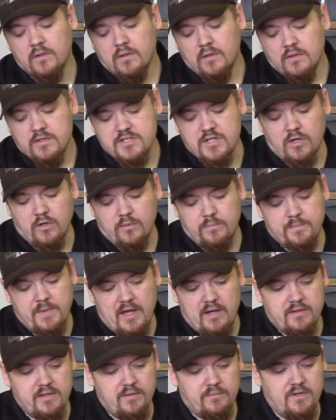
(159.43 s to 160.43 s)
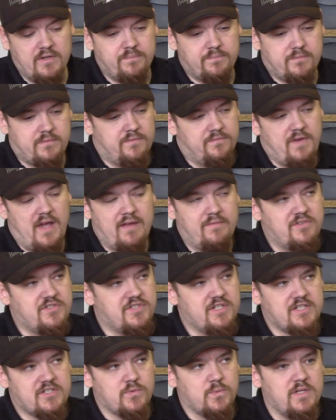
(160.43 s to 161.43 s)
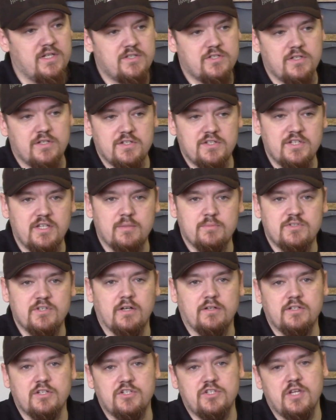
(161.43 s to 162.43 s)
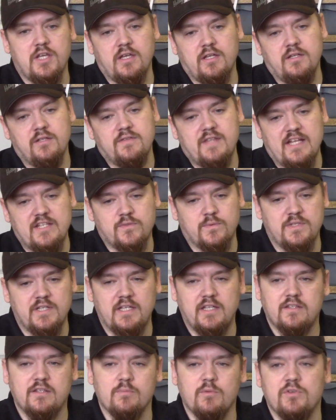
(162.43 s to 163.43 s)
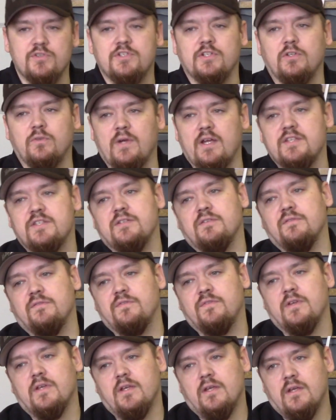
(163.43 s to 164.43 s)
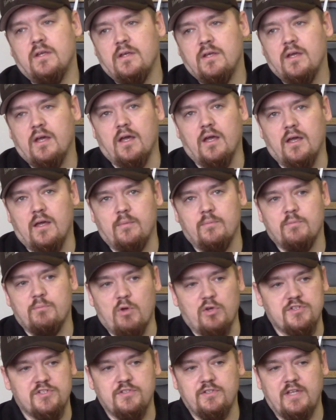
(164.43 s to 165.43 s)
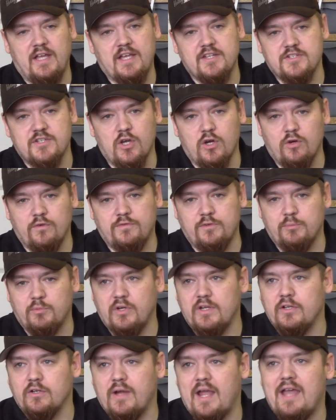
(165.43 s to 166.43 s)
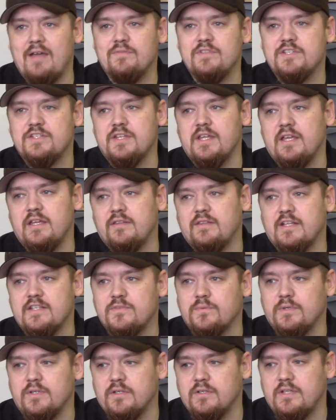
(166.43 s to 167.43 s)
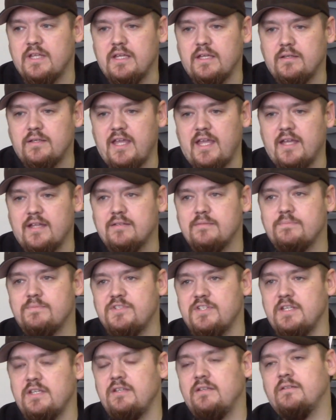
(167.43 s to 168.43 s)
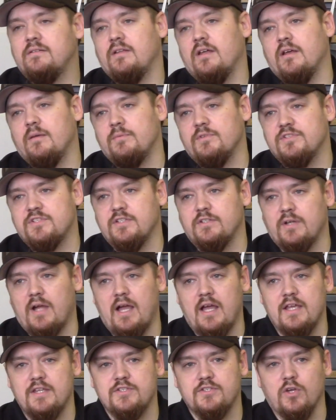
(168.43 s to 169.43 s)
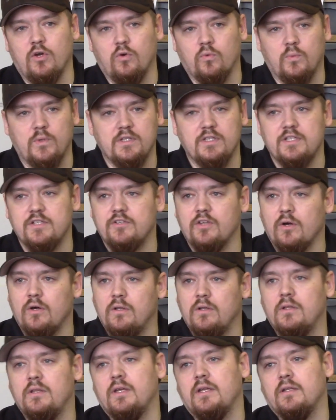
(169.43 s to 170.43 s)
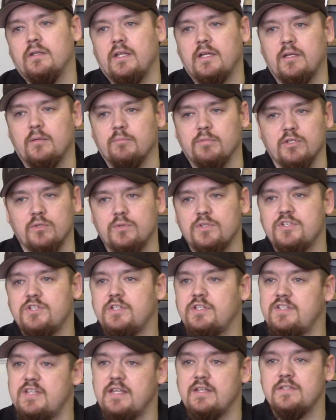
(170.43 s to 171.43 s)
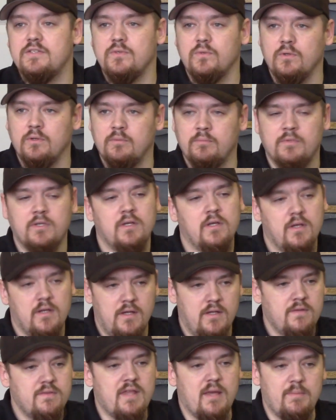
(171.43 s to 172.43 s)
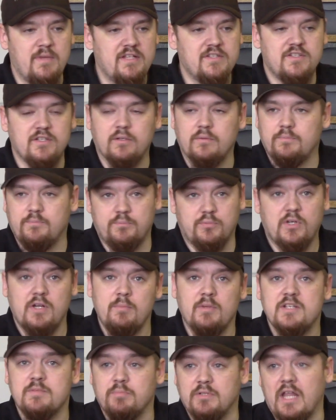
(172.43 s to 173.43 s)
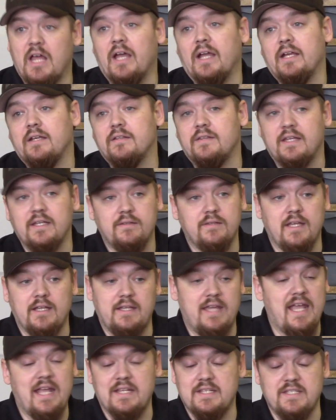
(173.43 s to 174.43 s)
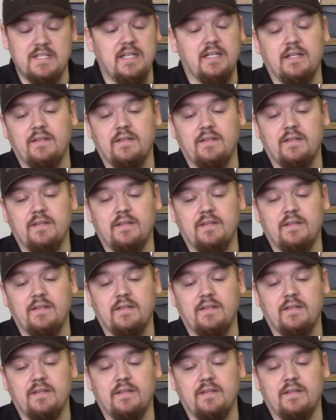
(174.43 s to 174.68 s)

So about every 5 to 6 weeks, you can see them start to shed. That's when they get the most aggressive. Most of you guys know if you're breeding or have the snake, that's when they can't see. You see the eyes go really dull and like a bluish tint to them. That means they're pretty much blind. They can't see.